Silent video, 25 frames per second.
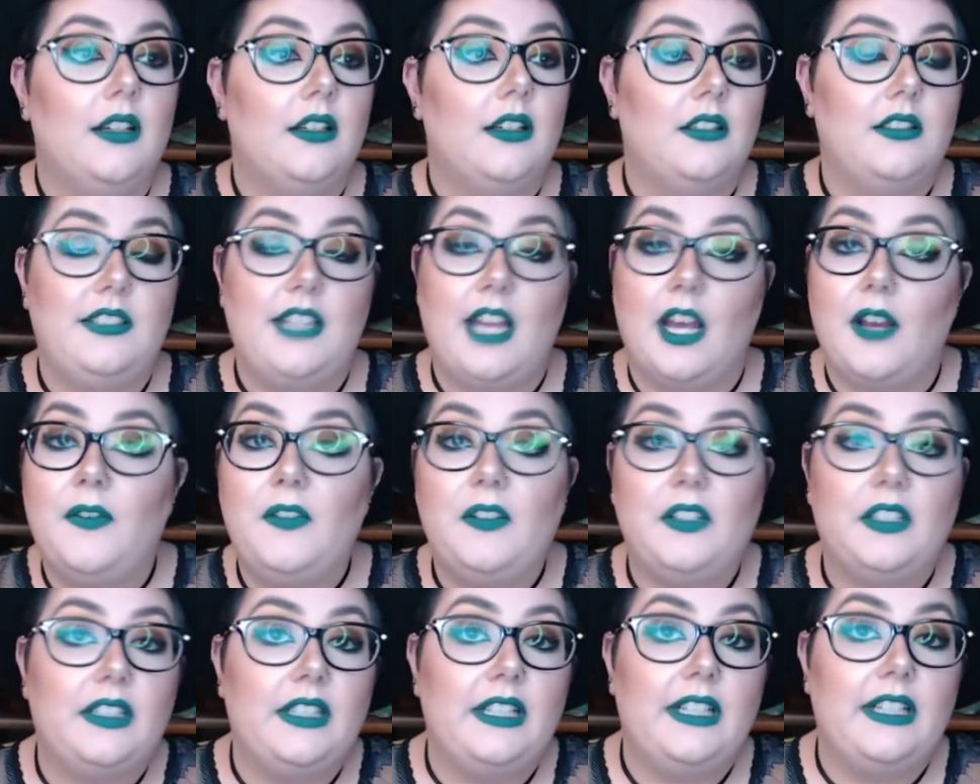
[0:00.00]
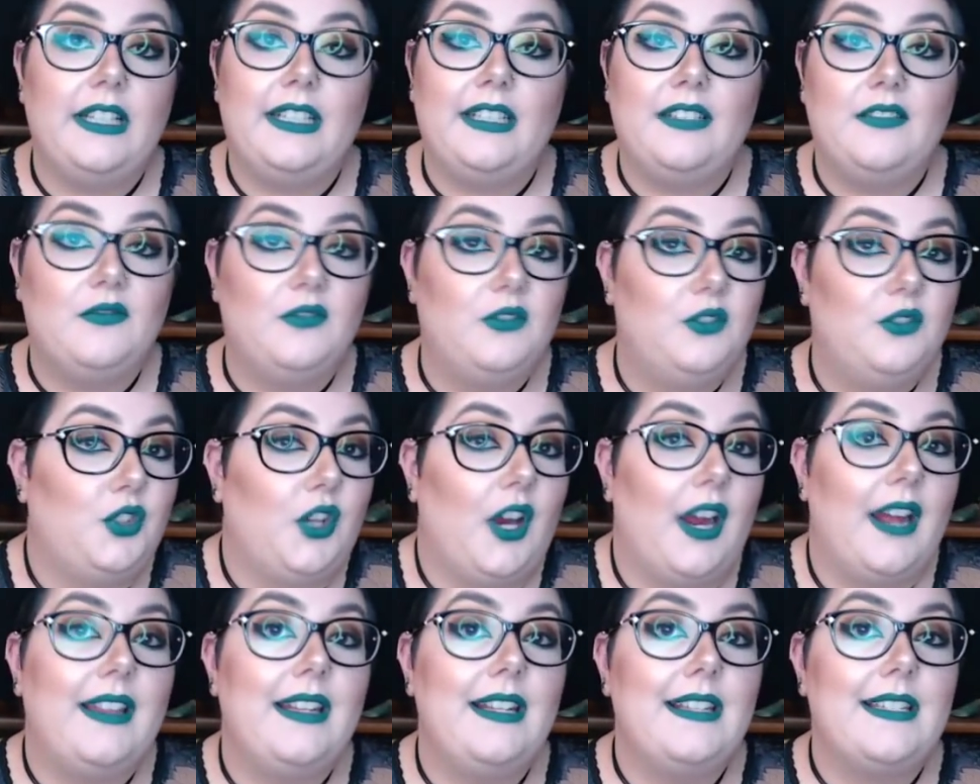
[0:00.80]
definitely
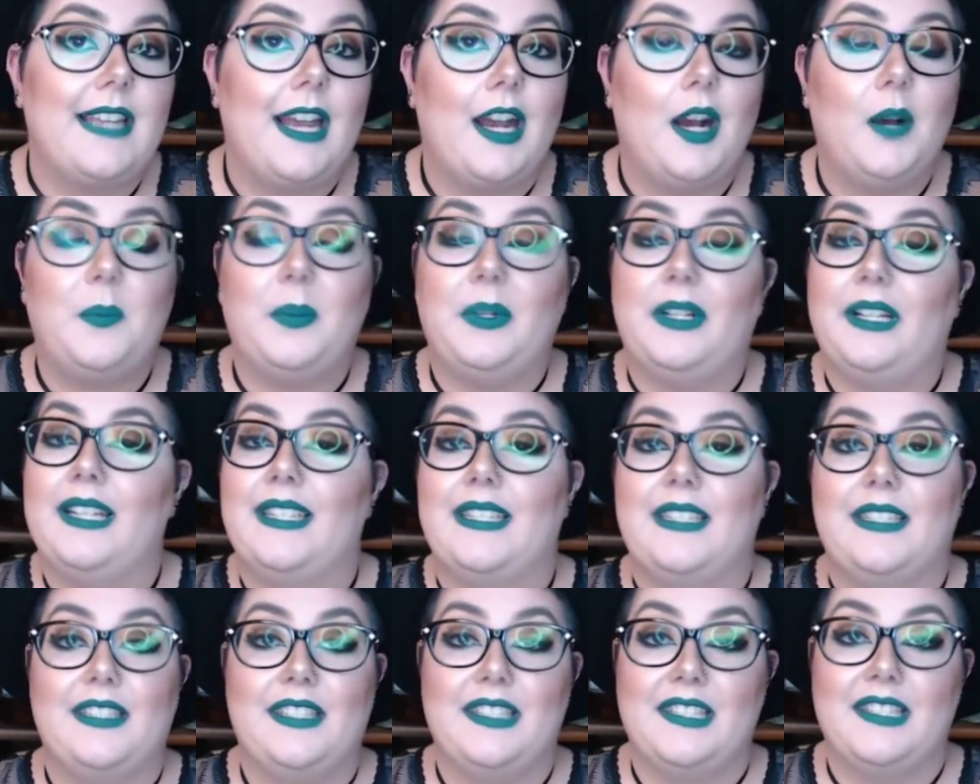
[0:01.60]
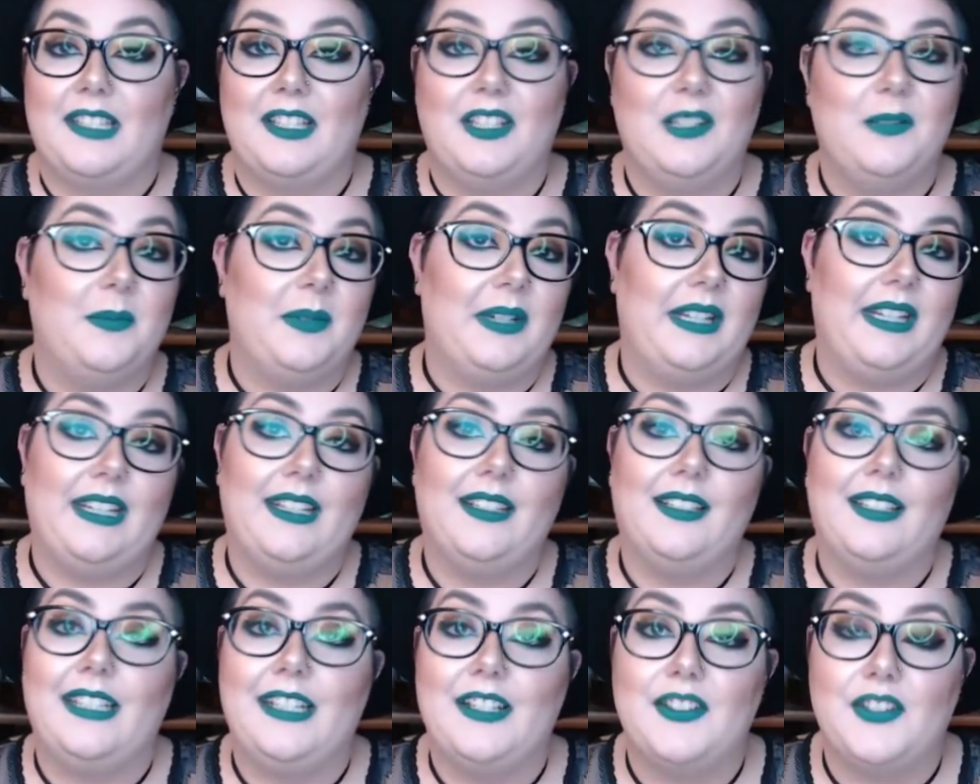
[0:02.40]
try these out, because it's just going to
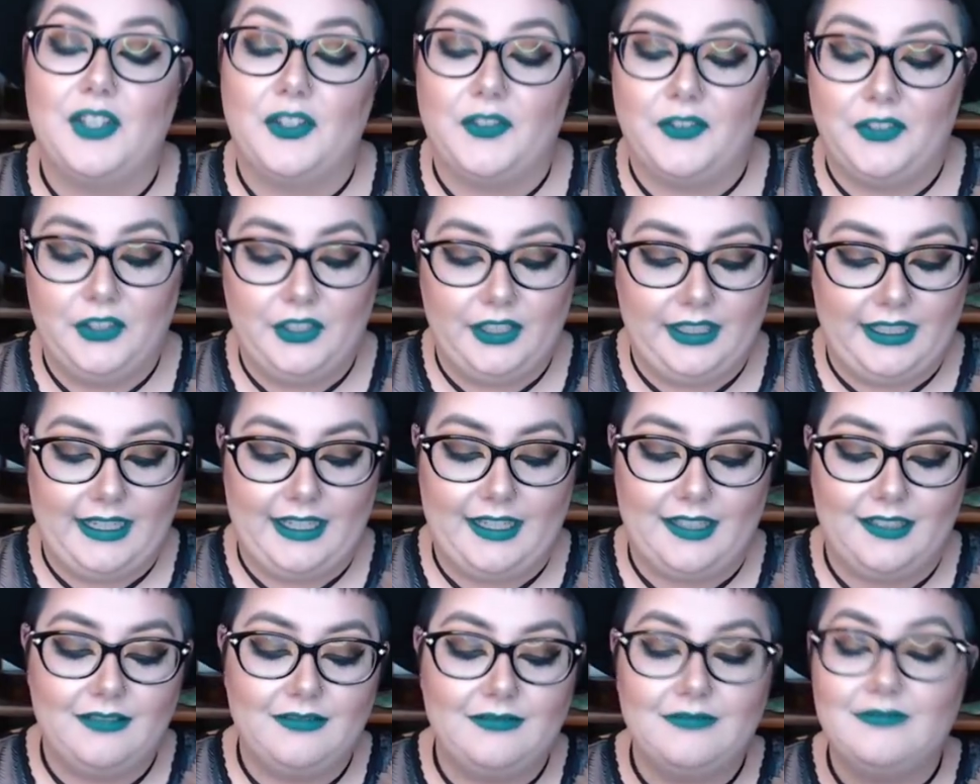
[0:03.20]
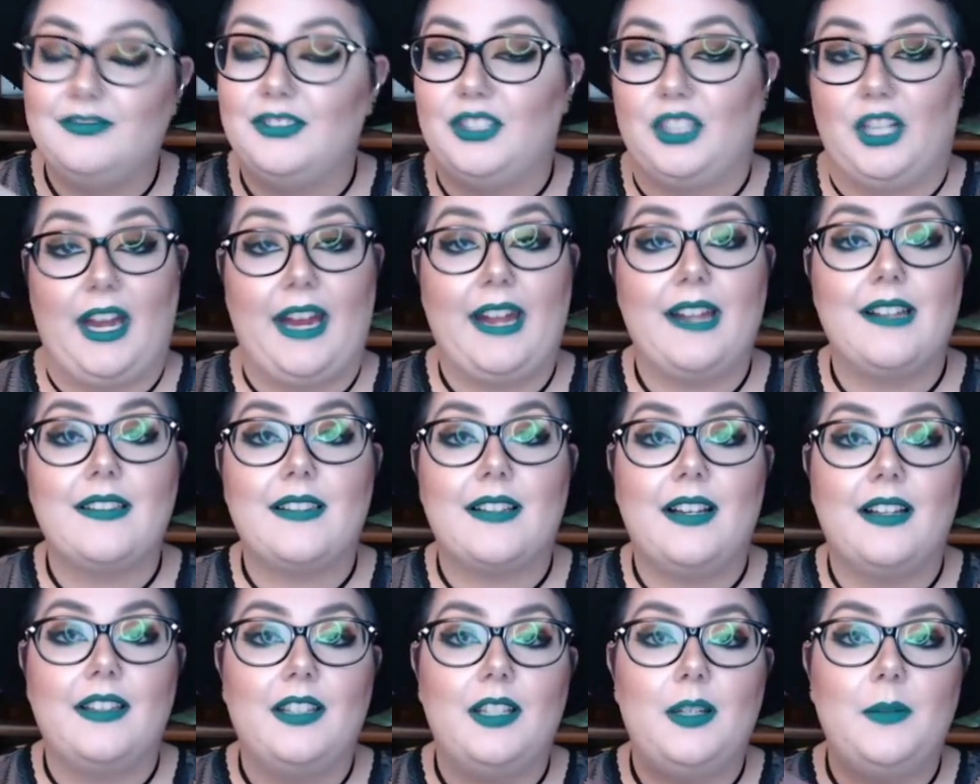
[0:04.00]
be easier for you to get your hands
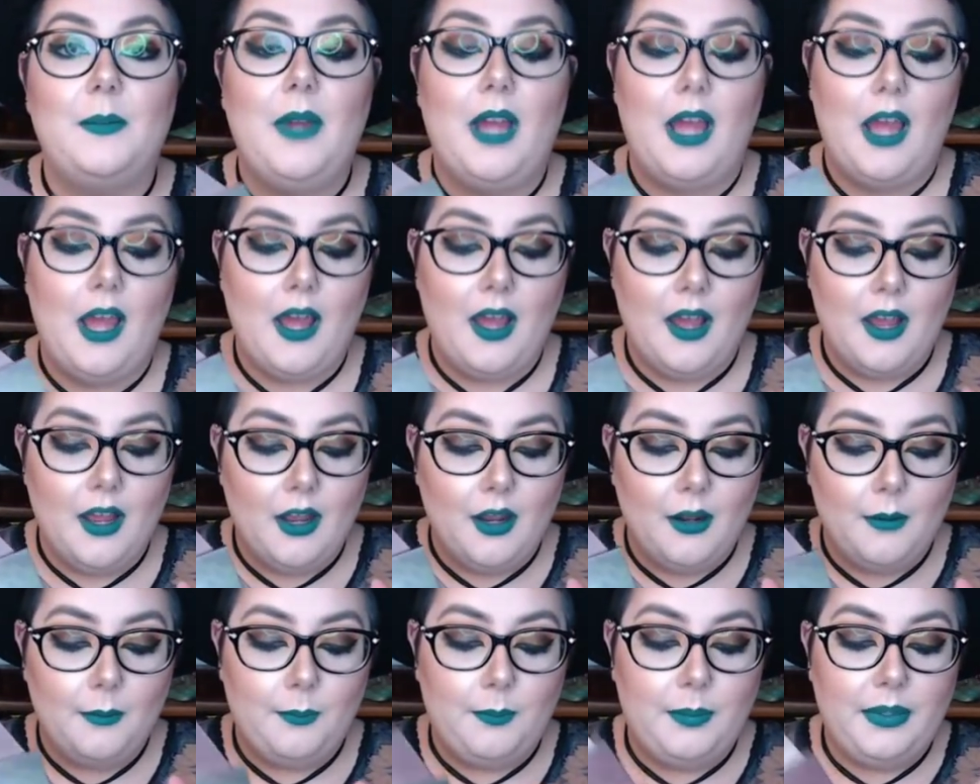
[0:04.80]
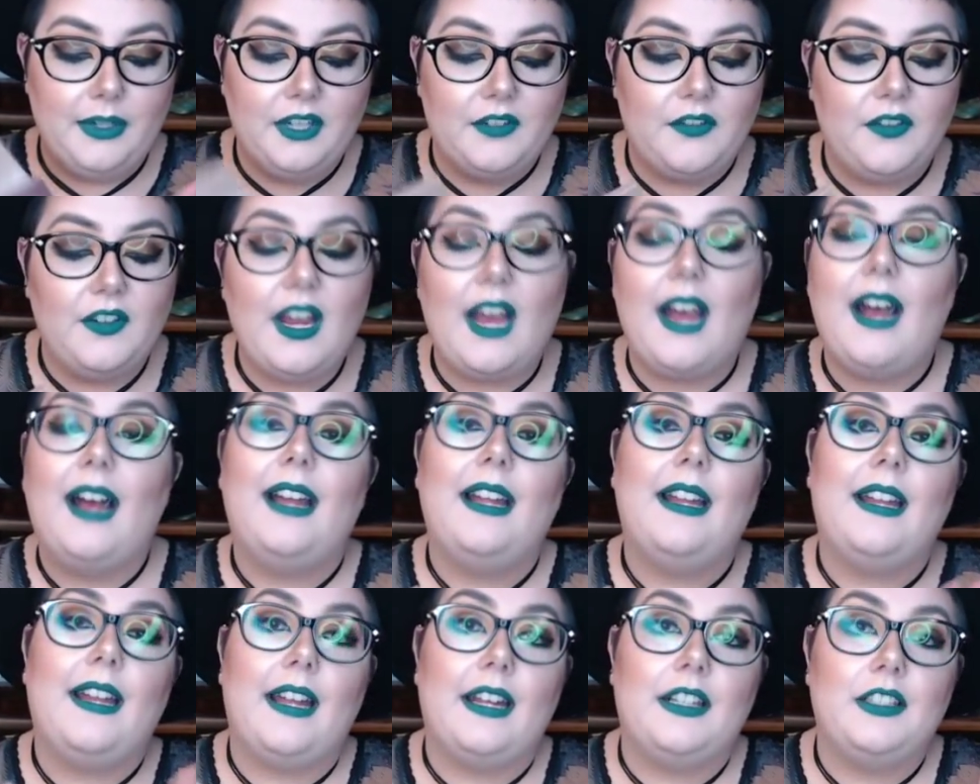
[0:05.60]
on them. But if
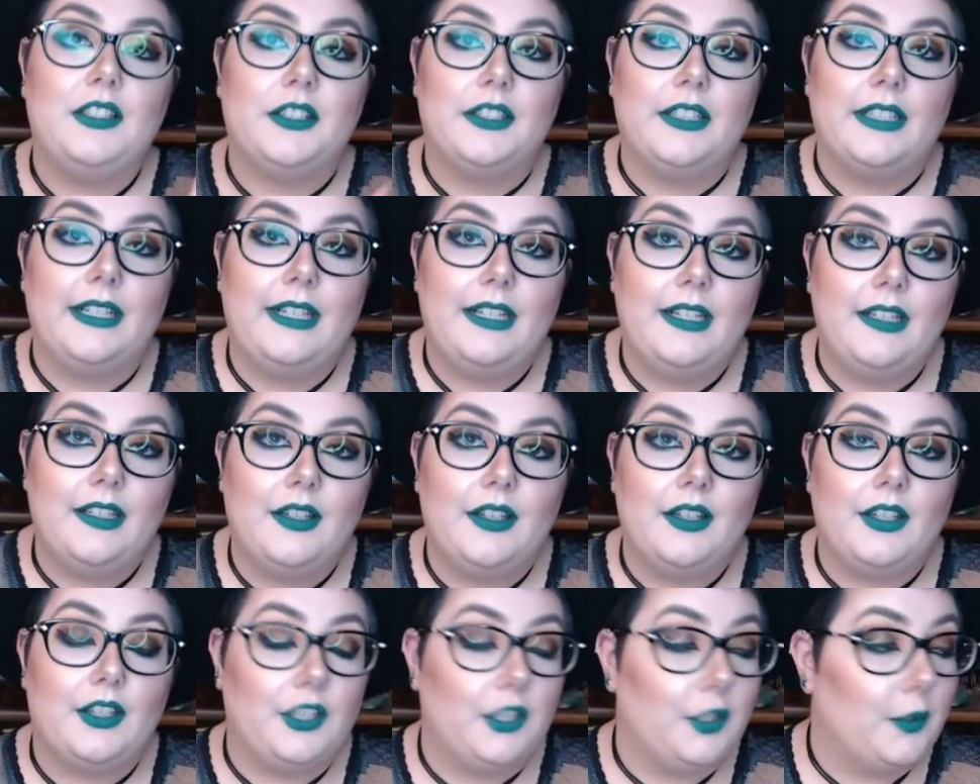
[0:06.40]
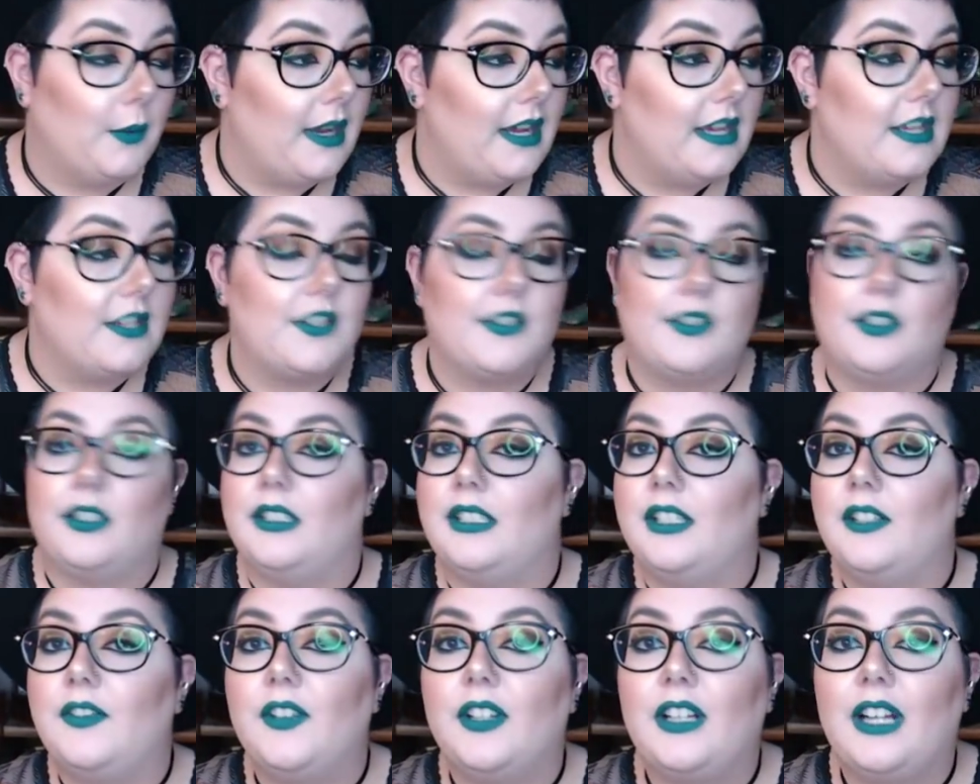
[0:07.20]
not, and you're in the US or a
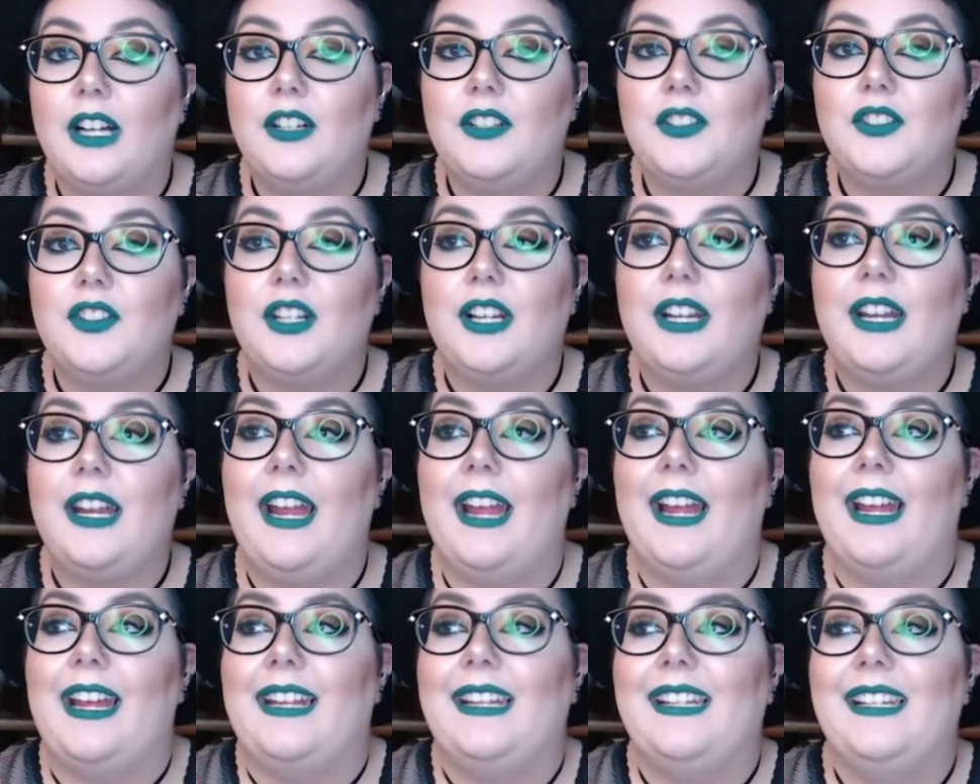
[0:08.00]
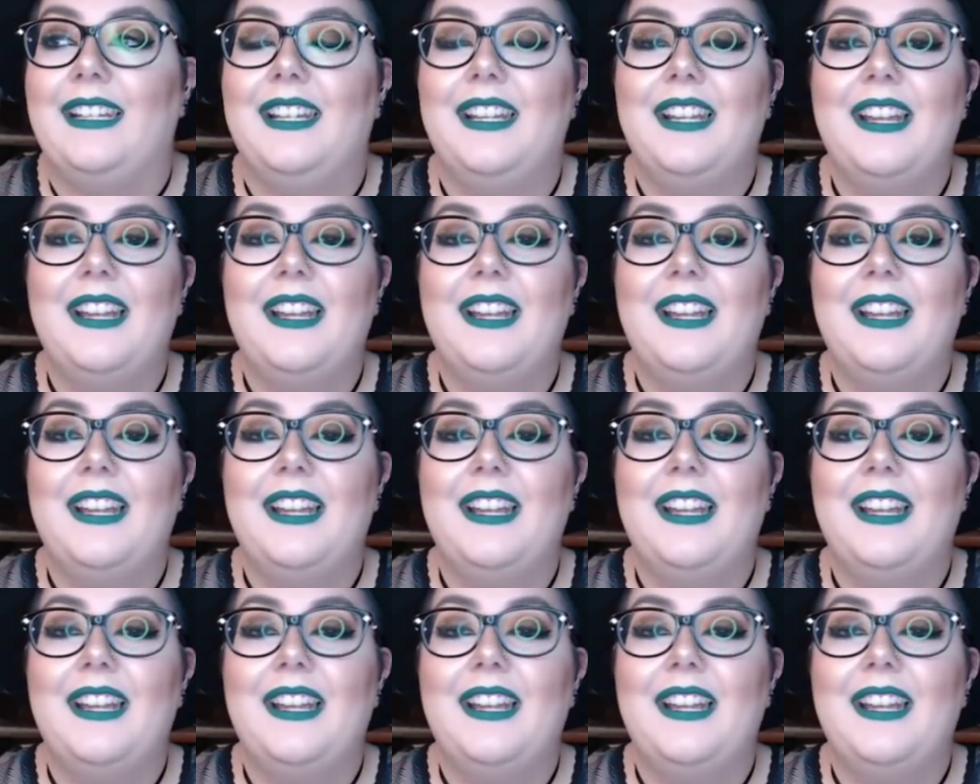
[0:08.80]
different country, and